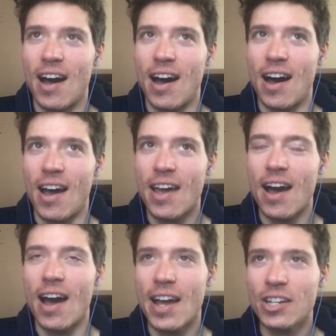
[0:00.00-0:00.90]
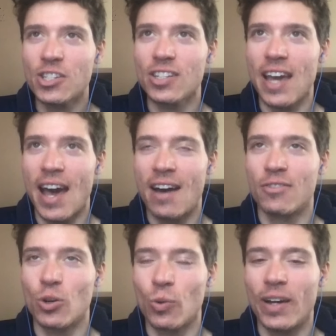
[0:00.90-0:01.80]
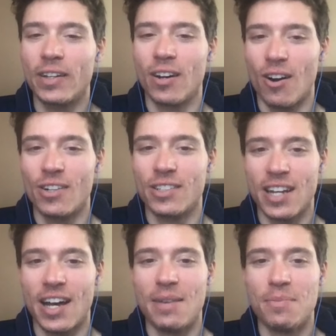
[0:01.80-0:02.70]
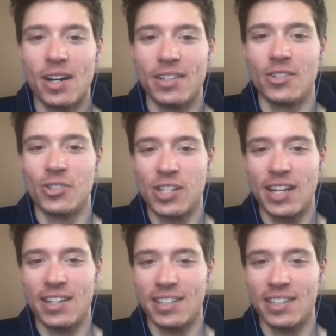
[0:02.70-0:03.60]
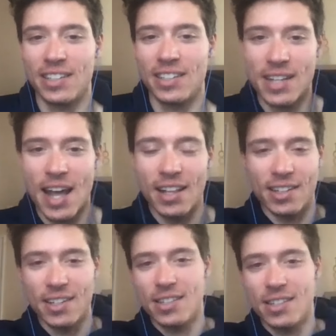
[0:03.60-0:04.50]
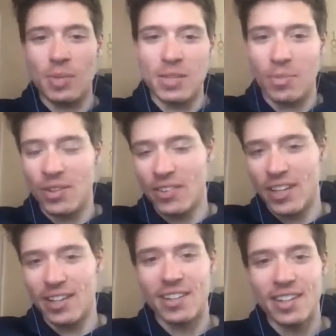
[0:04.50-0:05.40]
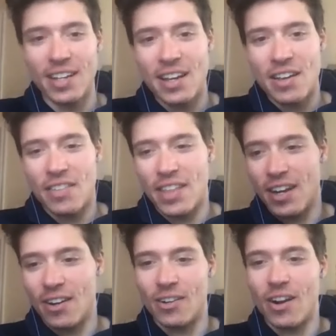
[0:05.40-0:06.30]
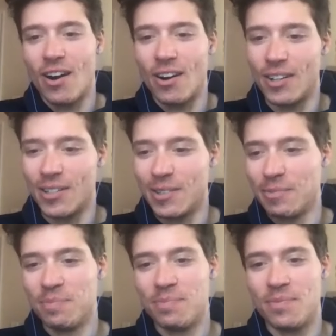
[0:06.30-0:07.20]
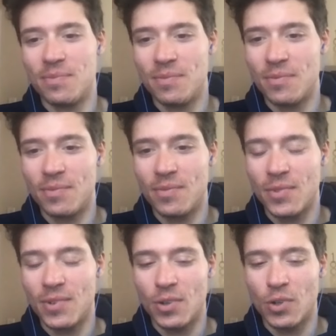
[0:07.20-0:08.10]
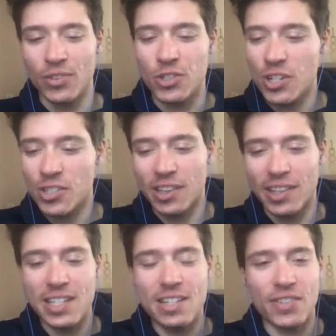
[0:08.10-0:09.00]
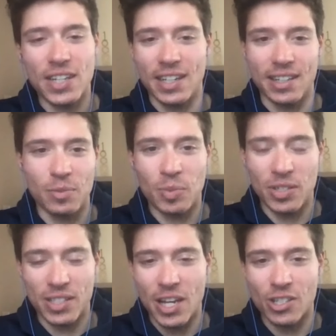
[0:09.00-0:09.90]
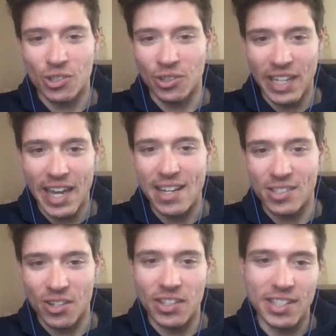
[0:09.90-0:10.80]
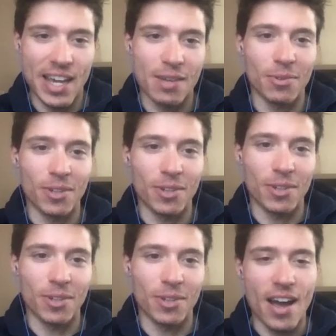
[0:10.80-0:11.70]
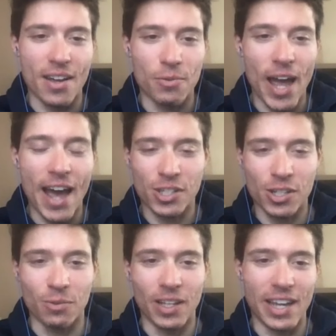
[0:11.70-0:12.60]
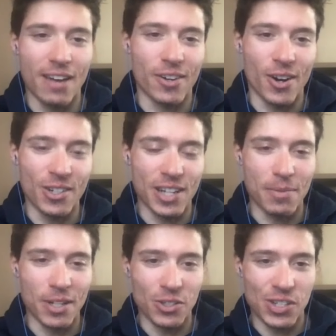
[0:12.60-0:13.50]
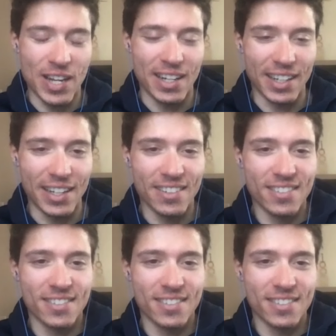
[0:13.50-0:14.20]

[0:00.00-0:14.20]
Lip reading: I actually have quite a hard time understanding the mentality of these people that are just leaving potential gains on the table. I actually really have a hard time understanding it.